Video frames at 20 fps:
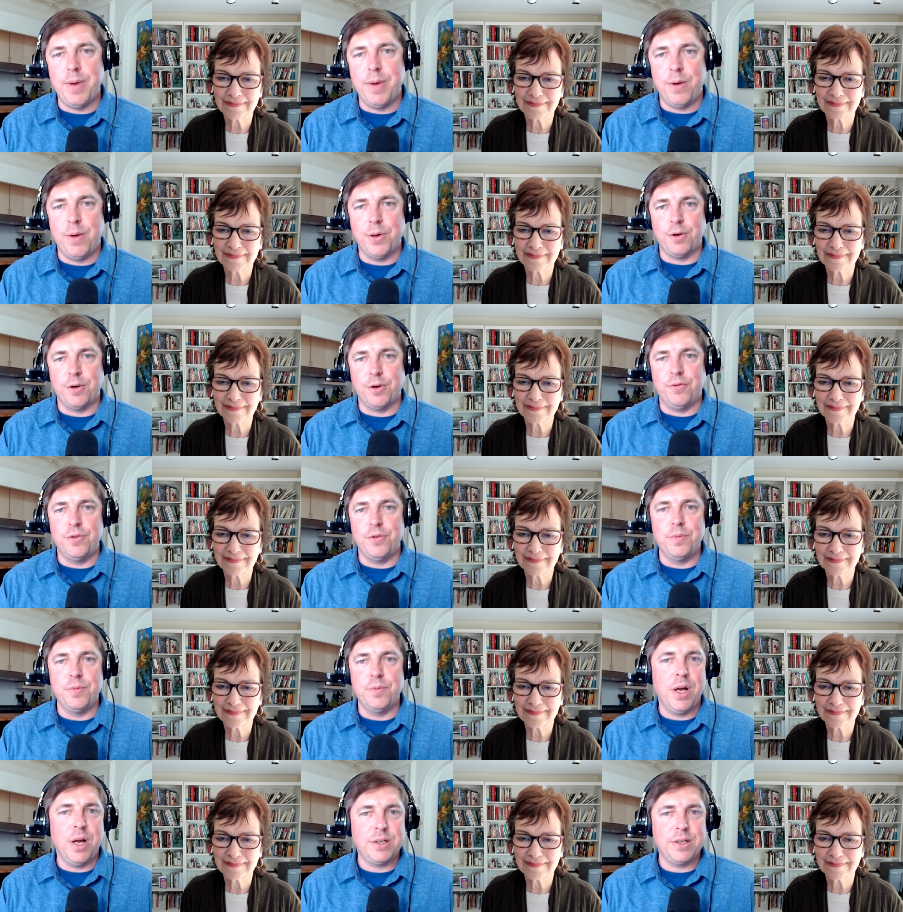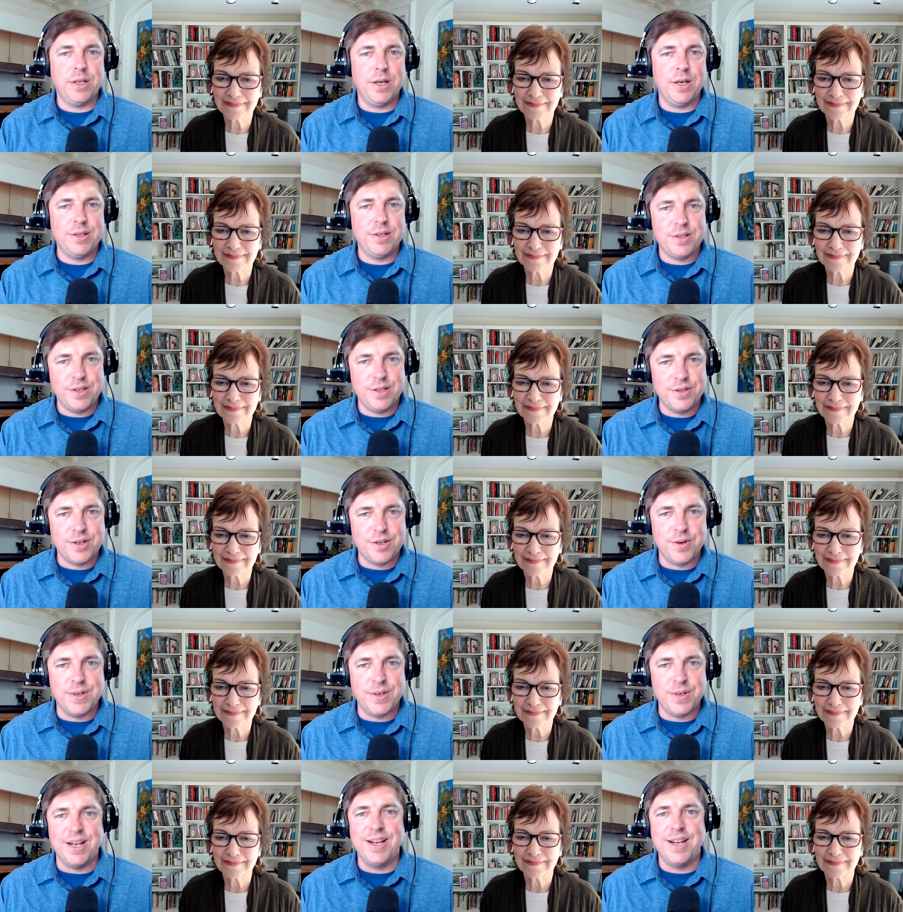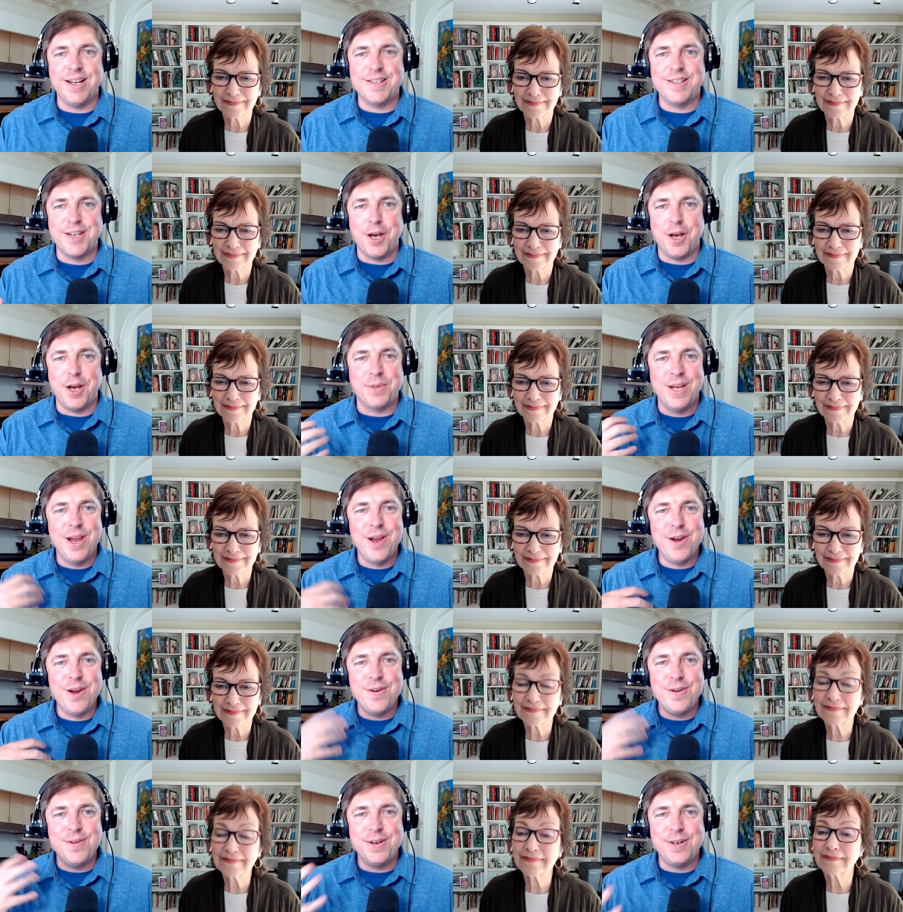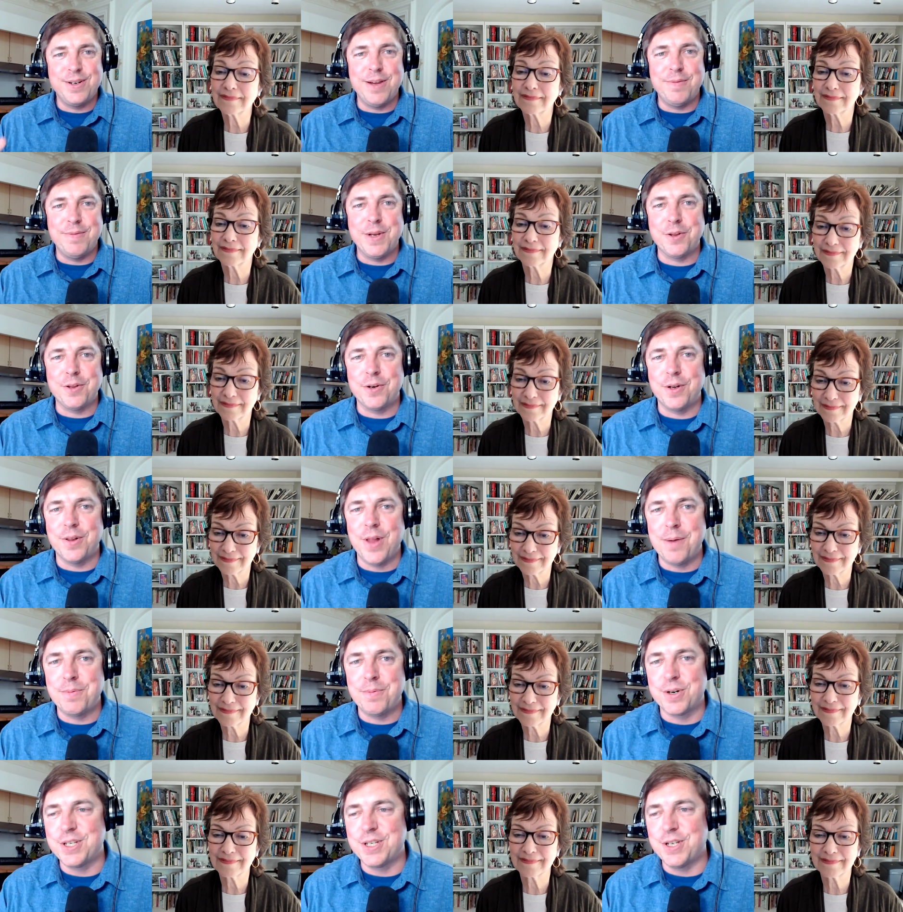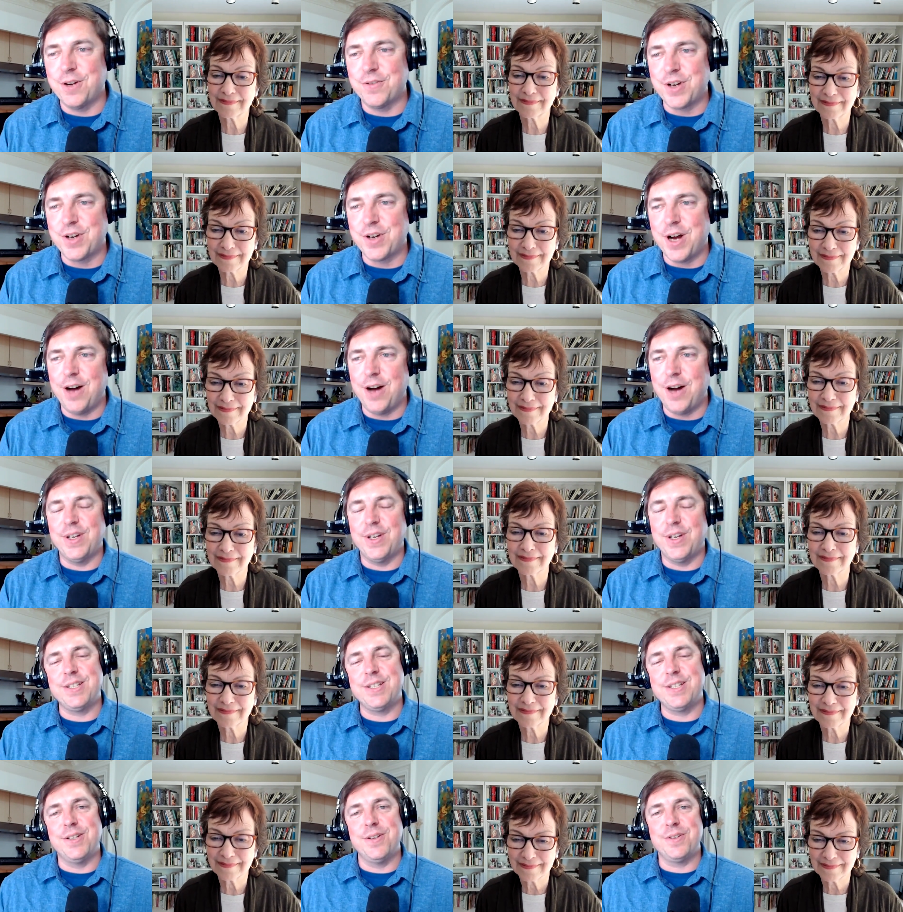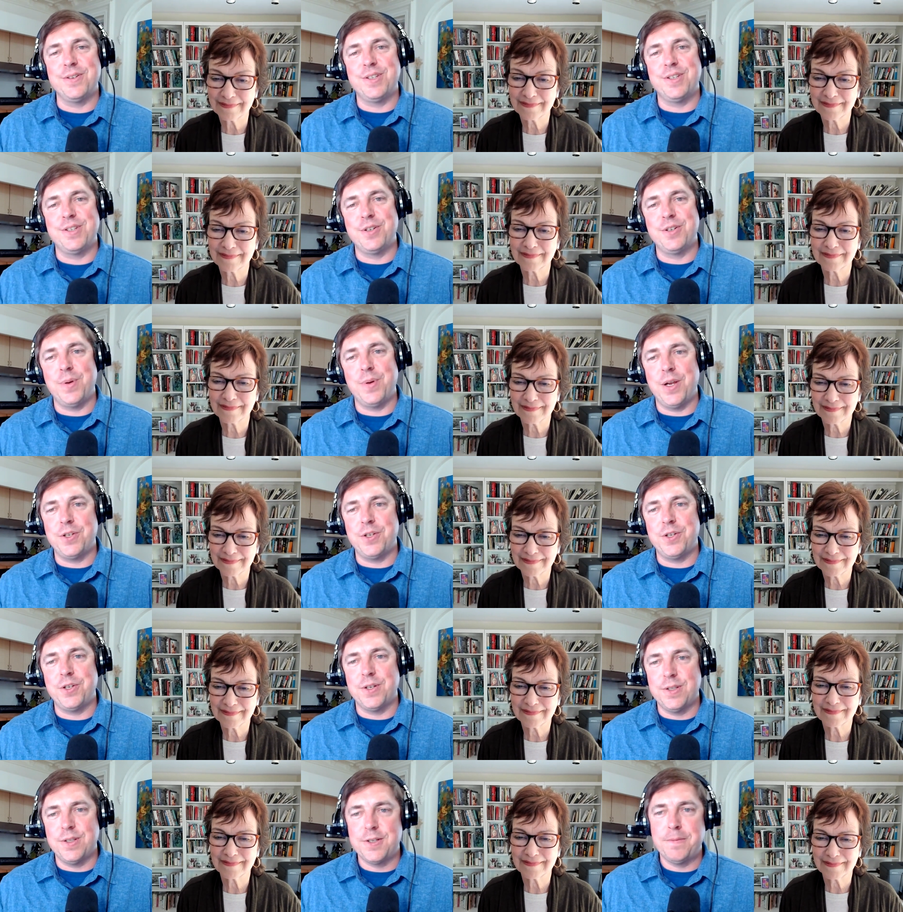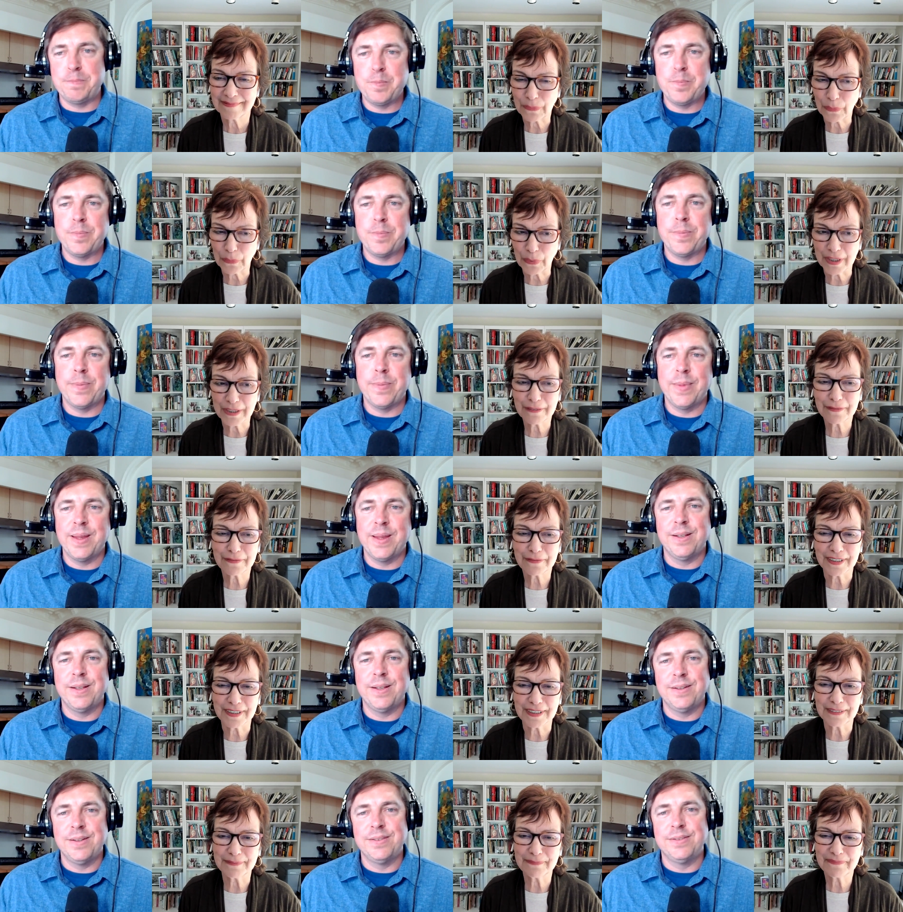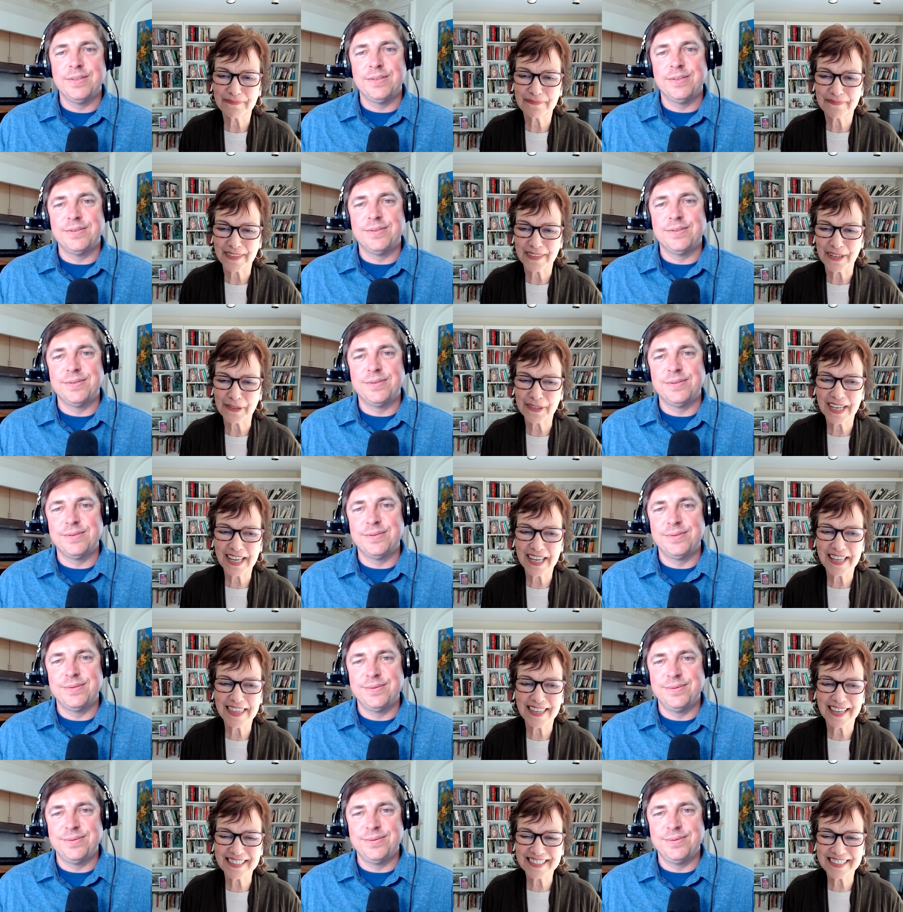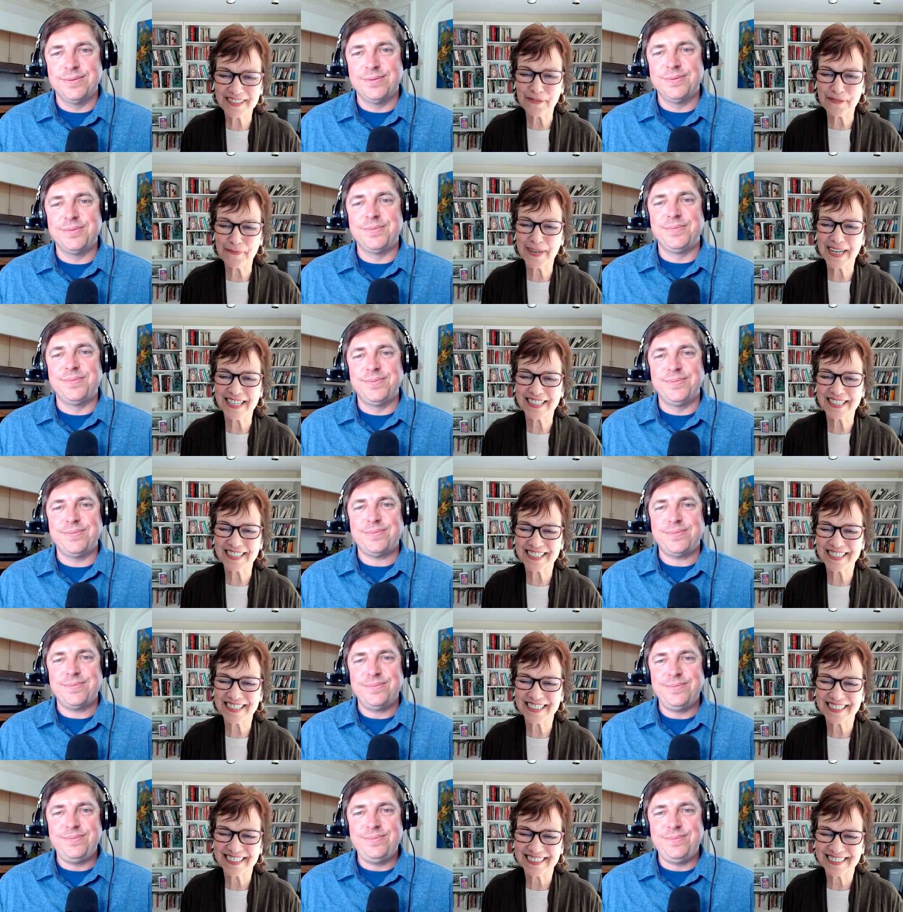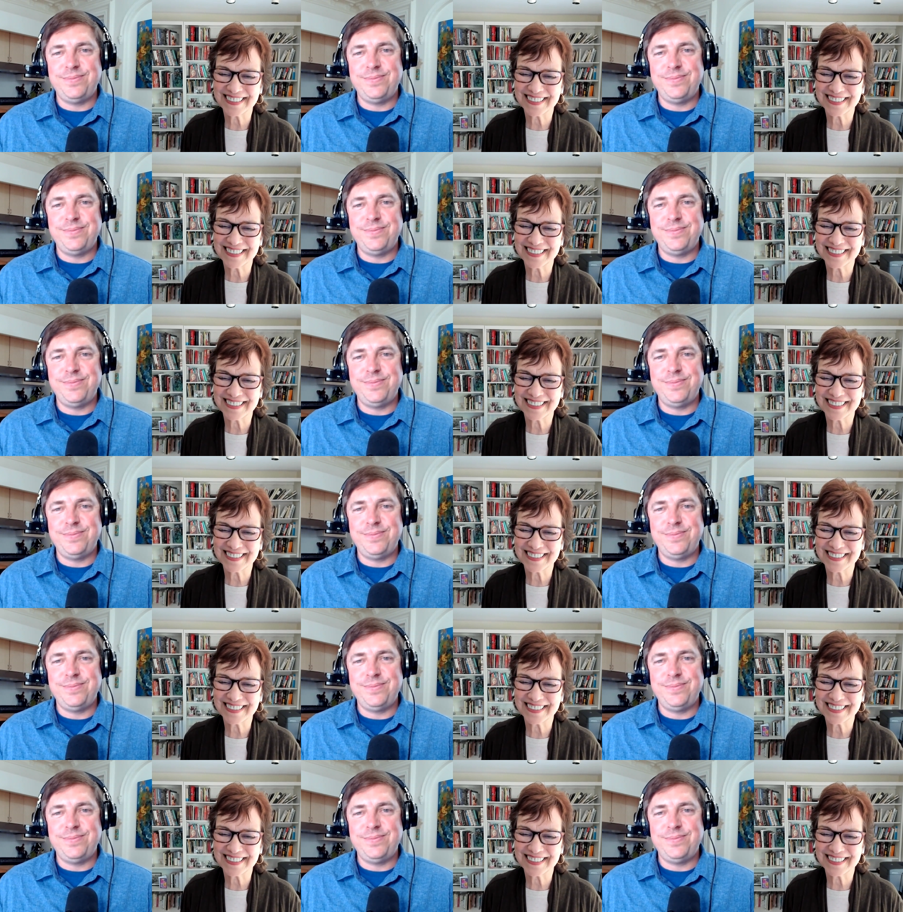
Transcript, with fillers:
Speaker 1: what their food blog does. So it's helped give me a lot more self-confidence in those situations.
Speaker 2: Wonderful. Okay, thanks so much.